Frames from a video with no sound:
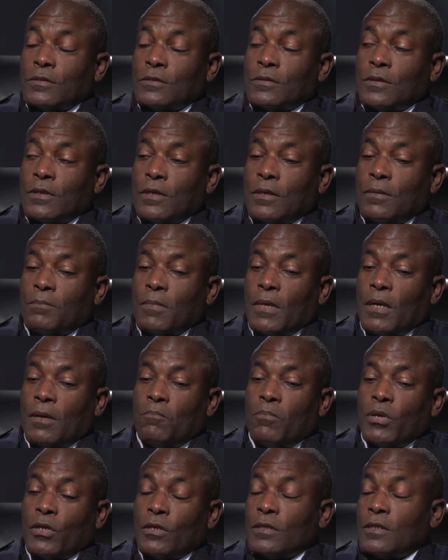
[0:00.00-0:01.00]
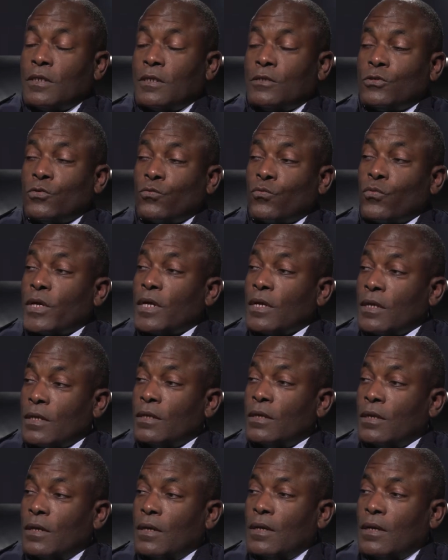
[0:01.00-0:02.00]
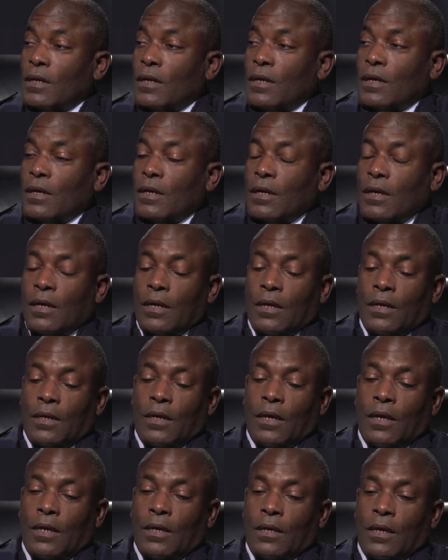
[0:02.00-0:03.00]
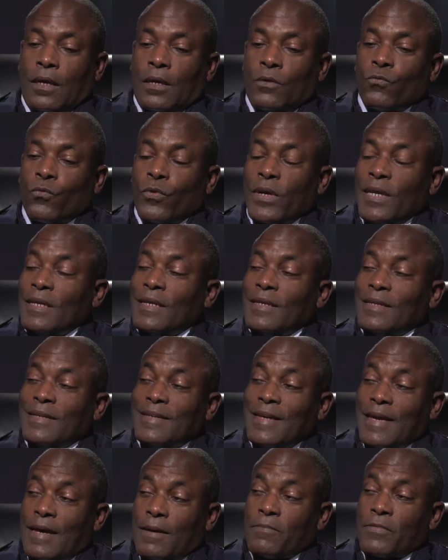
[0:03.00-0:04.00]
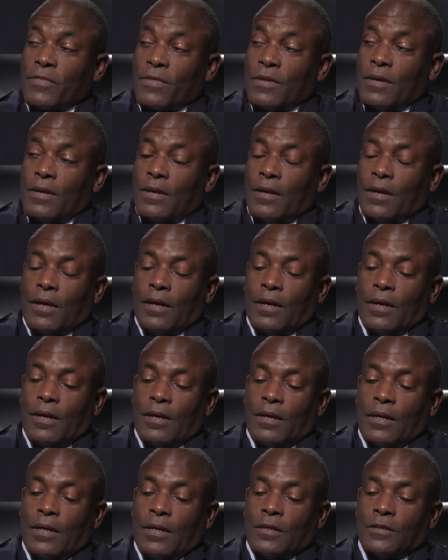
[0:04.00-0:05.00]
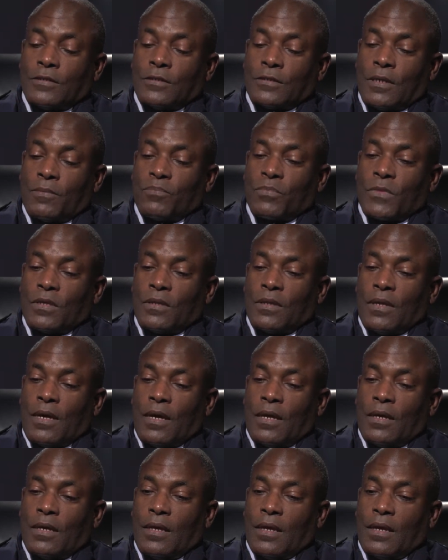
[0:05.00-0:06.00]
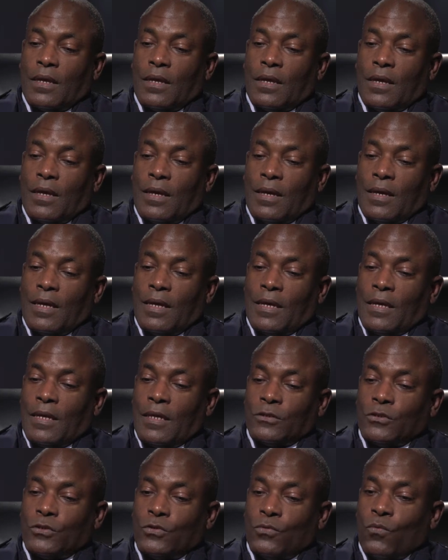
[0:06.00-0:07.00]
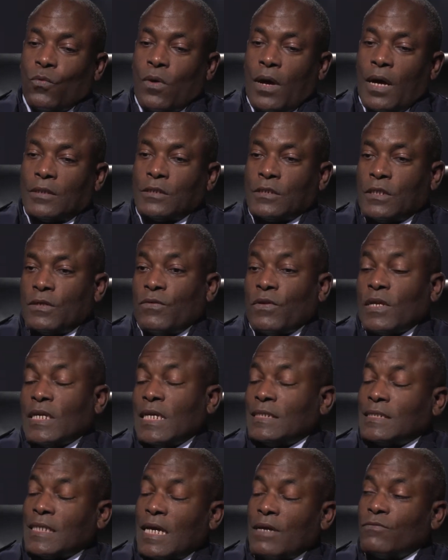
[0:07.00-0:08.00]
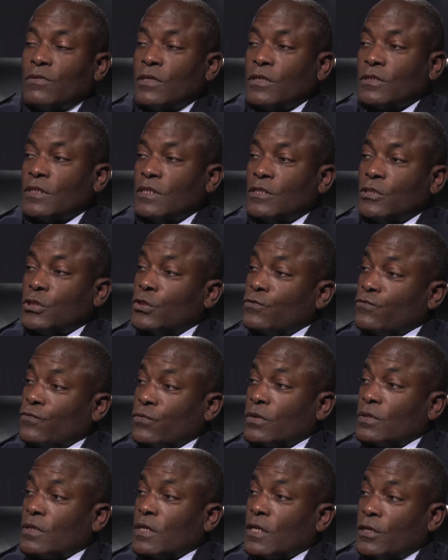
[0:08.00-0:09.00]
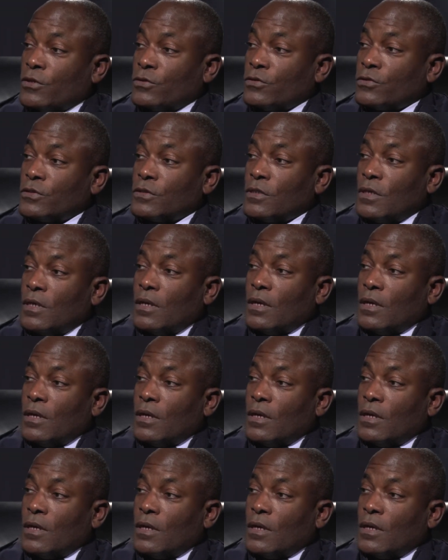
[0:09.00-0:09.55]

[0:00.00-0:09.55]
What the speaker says: the ability to read and read in depth. It is something that, again, as you watch, as I've looked at different leaders,